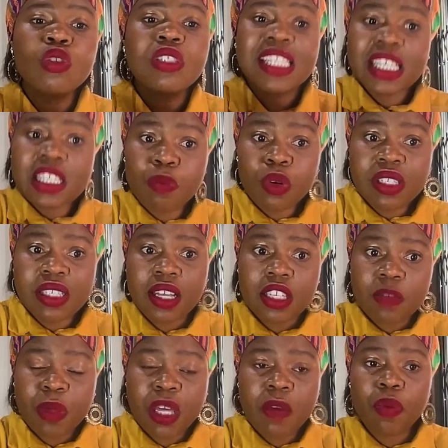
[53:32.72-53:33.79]

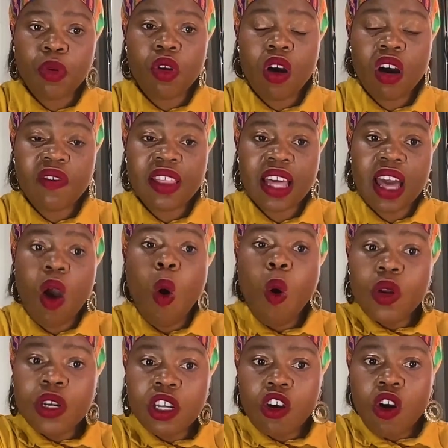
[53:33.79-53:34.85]
dispossess people of their
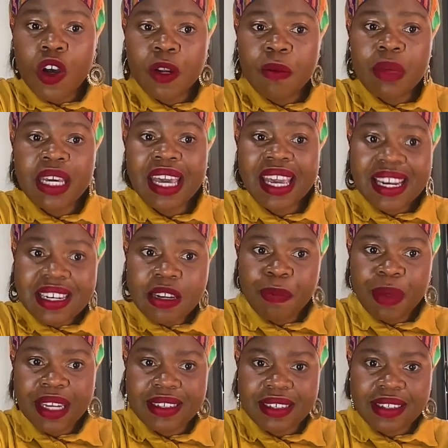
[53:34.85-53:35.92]
own economic
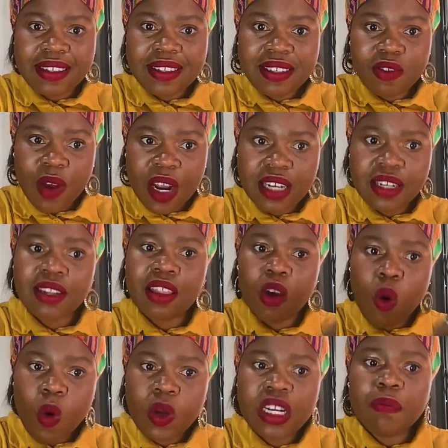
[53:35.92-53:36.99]
independence, right, their
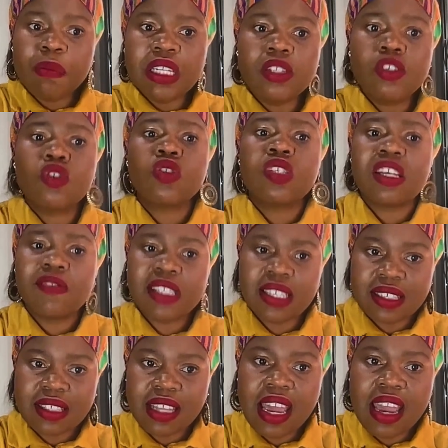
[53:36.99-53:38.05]
own ability to
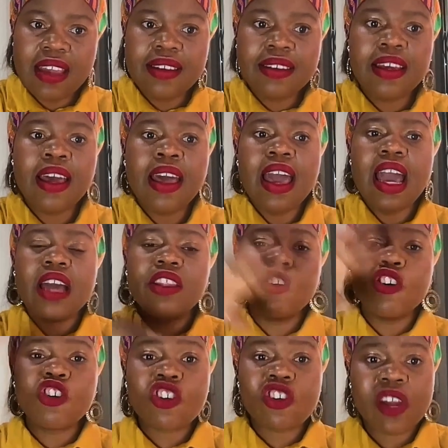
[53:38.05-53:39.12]
self-sustain, and
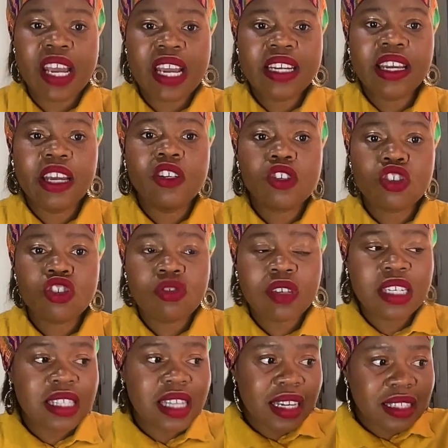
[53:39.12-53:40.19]
you create industries
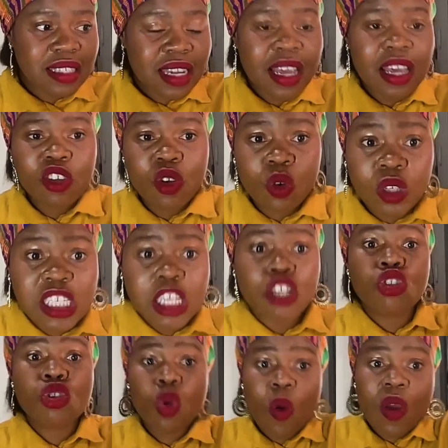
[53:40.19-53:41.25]
that
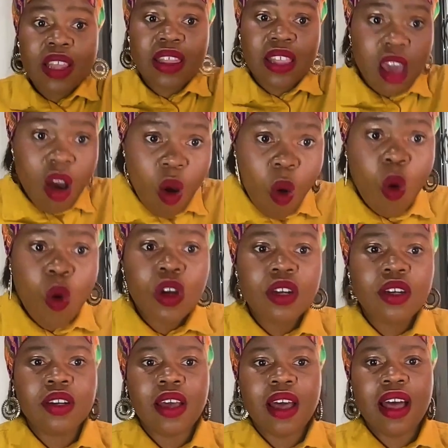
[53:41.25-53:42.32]
destroy their
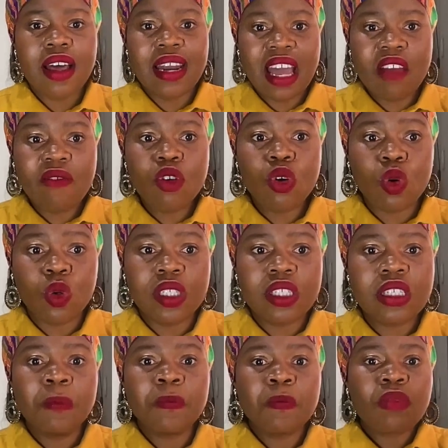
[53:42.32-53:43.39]
own livelihoods.